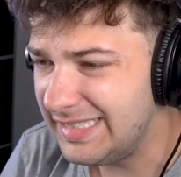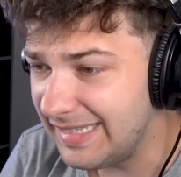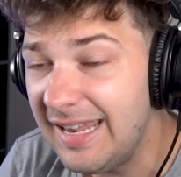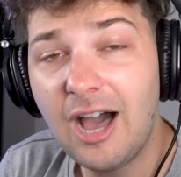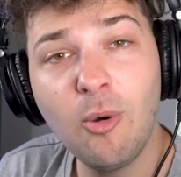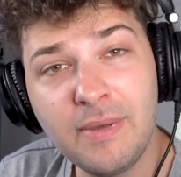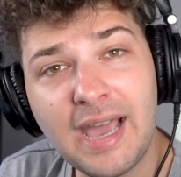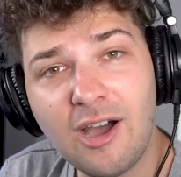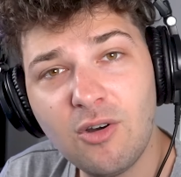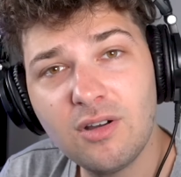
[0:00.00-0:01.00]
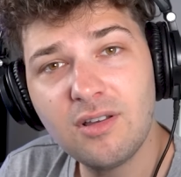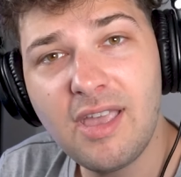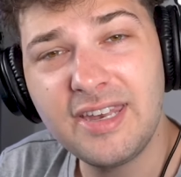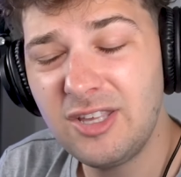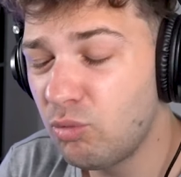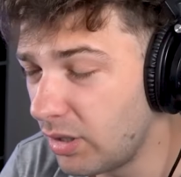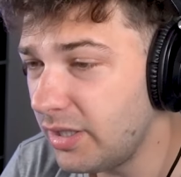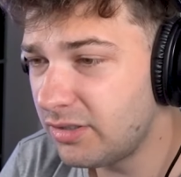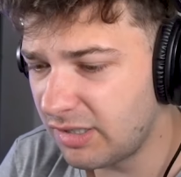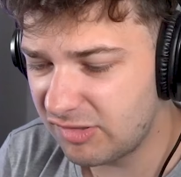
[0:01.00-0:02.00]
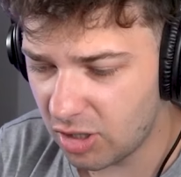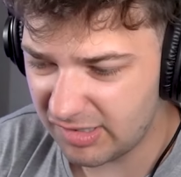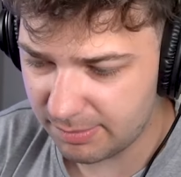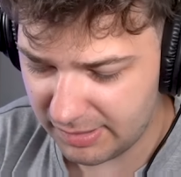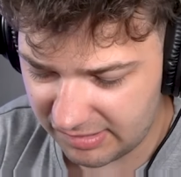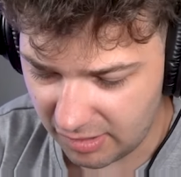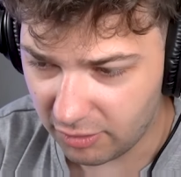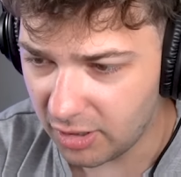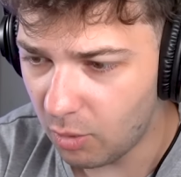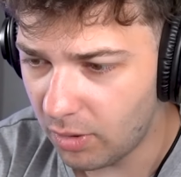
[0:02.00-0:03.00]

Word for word: he did help me out and he really does trust me. So you know